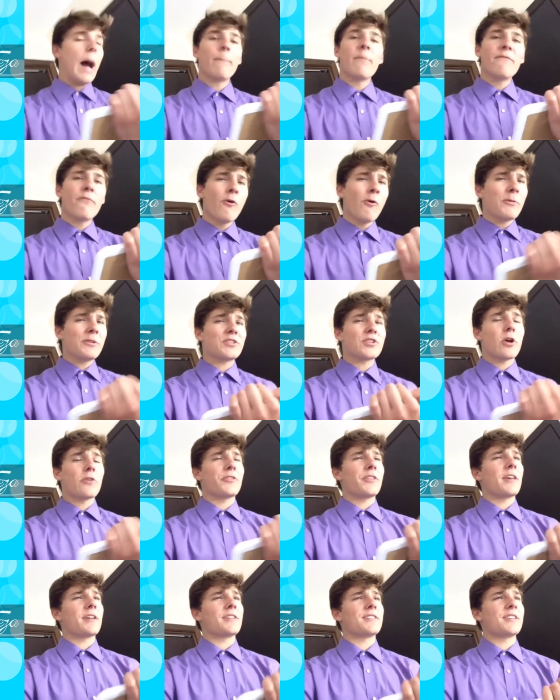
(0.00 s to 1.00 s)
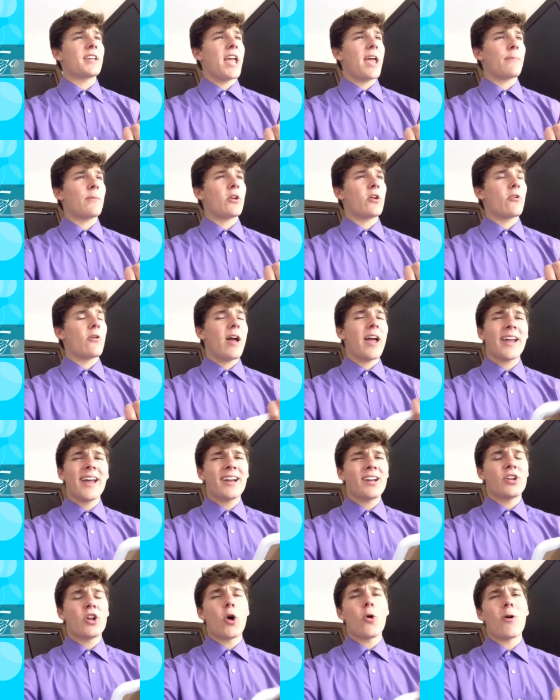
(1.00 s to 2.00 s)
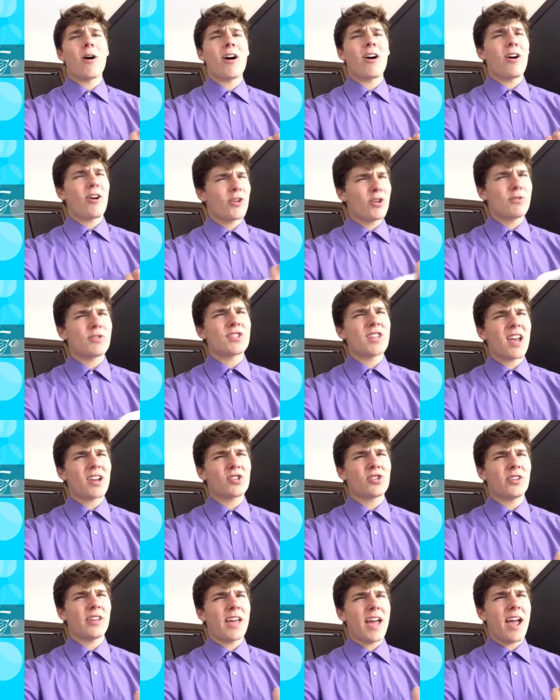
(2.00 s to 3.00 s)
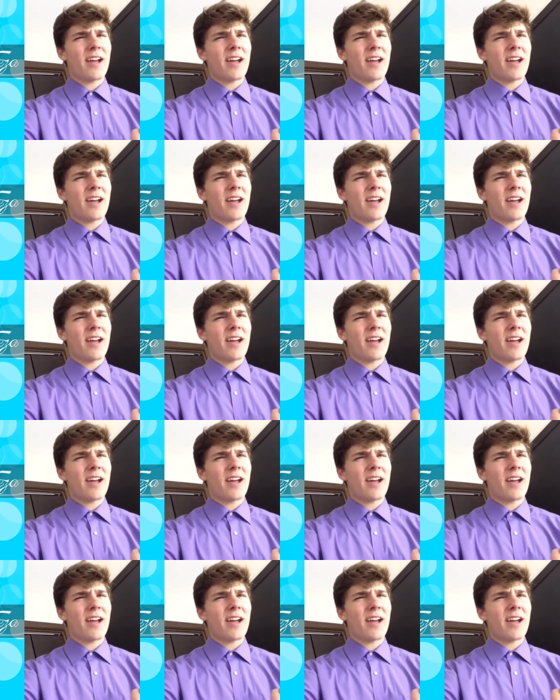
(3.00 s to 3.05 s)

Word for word: Uh, before we start the exam here, I gotta know, uh, are you sexually